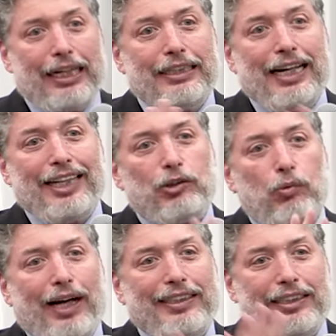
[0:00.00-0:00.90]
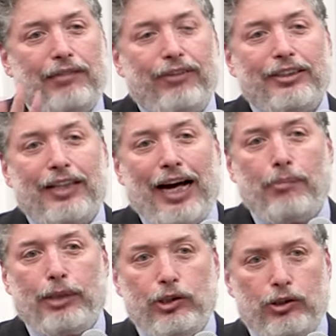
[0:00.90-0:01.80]
and that's why these events are
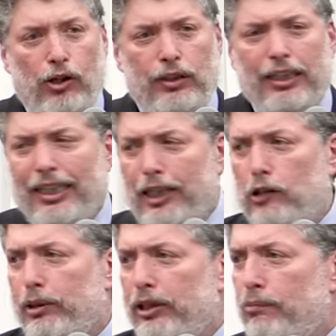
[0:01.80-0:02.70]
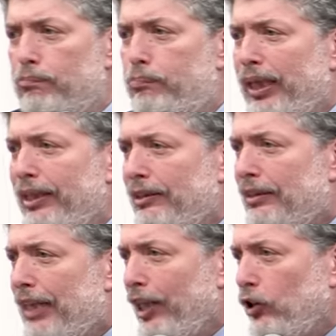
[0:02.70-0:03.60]
happening slowly. It will be the biggest
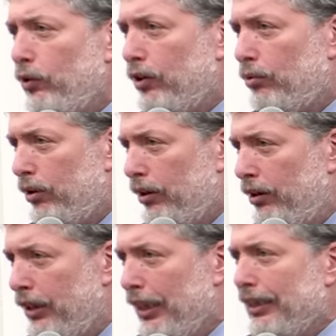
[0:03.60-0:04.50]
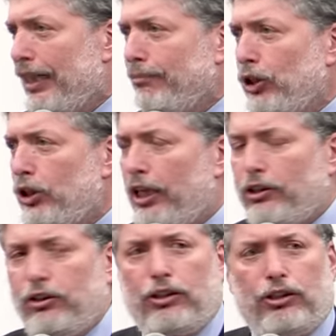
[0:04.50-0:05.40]
danger in the world that
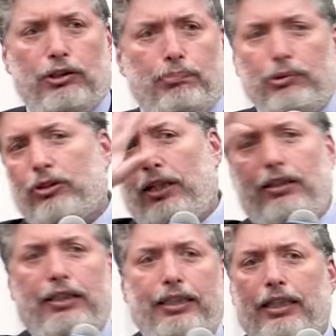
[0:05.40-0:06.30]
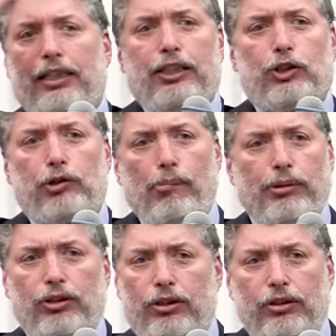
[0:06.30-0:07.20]
Mashiach just suddenly the
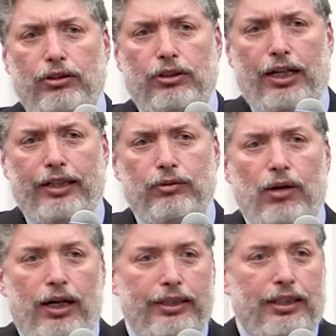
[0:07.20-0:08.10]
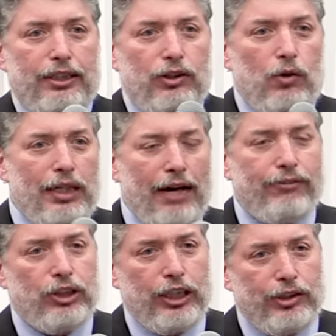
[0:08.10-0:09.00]
trumpets are heard in Zion. Why? No one have
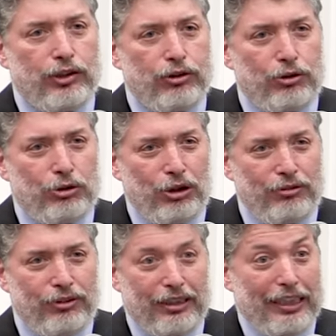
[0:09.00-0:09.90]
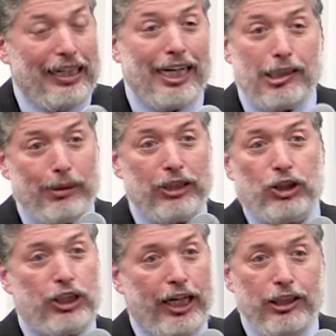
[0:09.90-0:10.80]
a chance to do tshuva. It has to be a
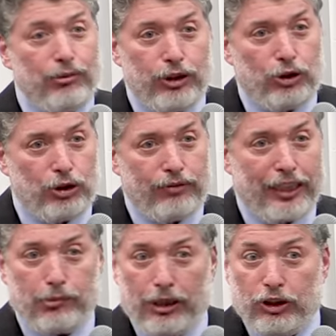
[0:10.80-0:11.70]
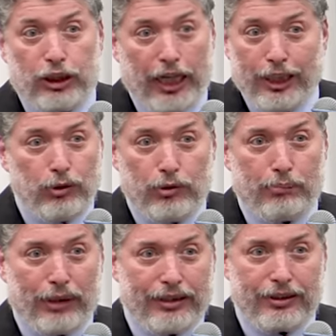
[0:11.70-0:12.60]
genuine tshuva. It has to be a genuine
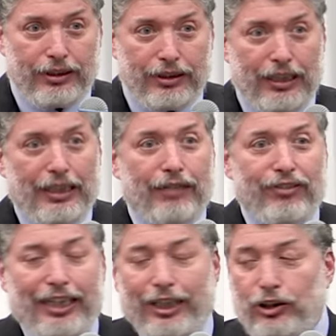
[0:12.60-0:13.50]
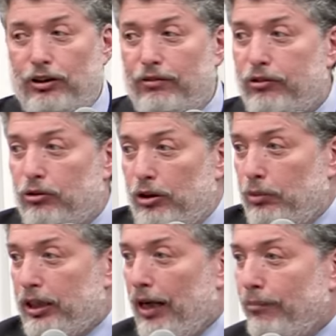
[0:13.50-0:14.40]
repentance. If an angel of the Lord
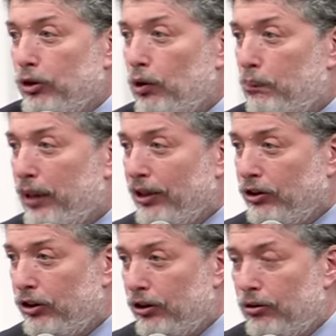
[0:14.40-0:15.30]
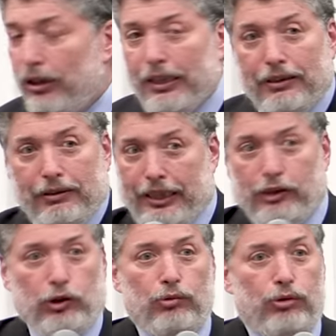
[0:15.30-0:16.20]
would come to appear to you
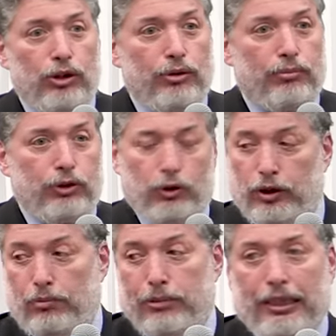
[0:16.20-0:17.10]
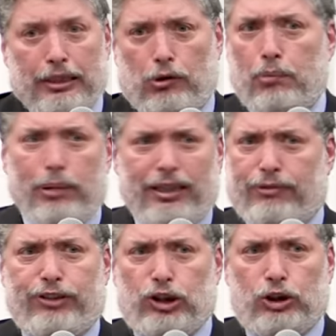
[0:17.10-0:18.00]
in your room, you would immediately repent
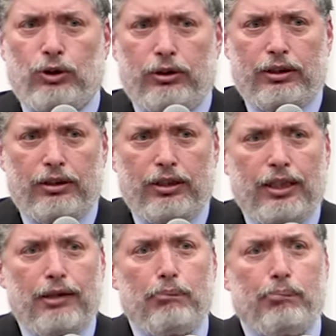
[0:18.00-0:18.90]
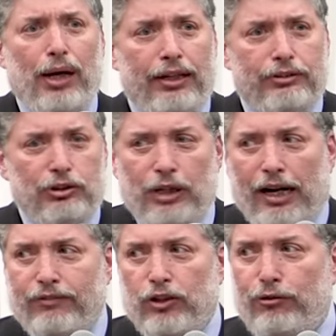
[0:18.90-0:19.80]
for sure, but you'd
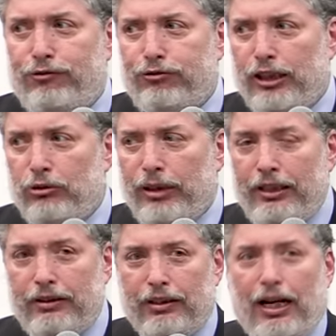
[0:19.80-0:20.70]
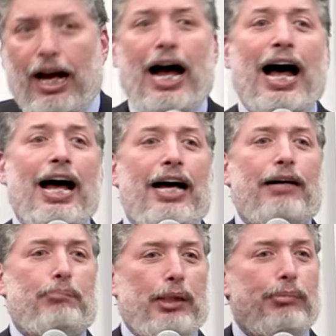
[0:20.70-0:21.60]
have no free will. Ah,
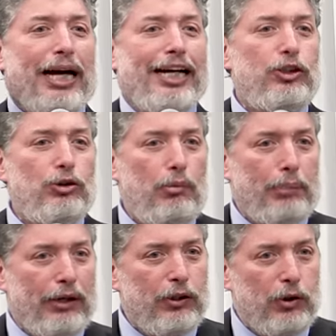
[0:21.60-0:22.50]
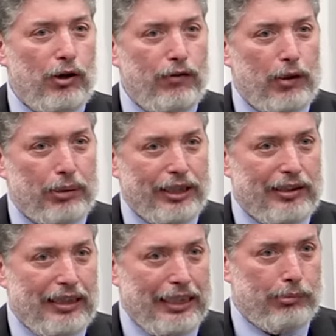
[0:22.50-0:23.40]
people, angels appearing all over the place
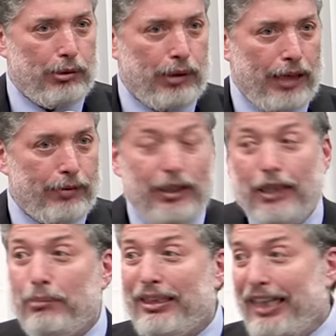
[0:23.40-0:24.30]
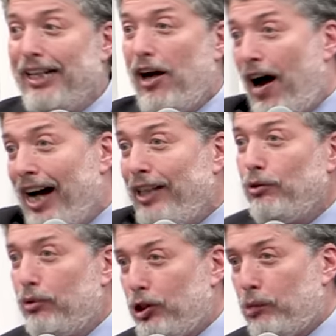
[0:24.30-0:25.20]
in the Hebrew Bible, but then idol
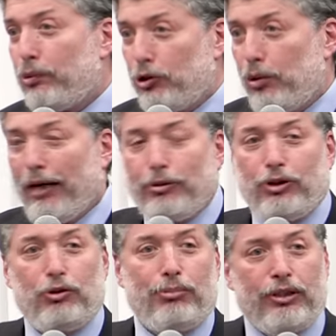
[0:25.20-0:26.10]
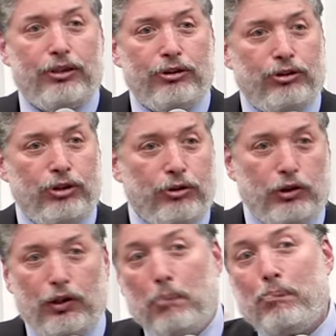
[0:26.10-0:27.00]
worshippers were able to do miracles too,
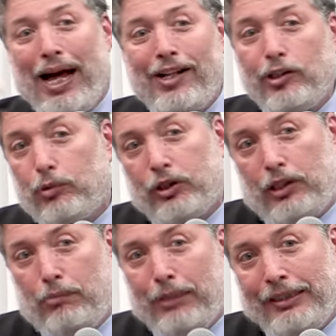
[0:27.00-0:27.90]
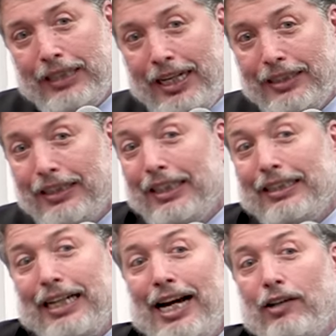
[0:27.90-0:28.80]
so the balance was still maintained.
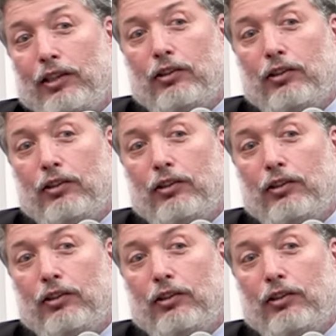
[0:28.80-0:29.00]
Now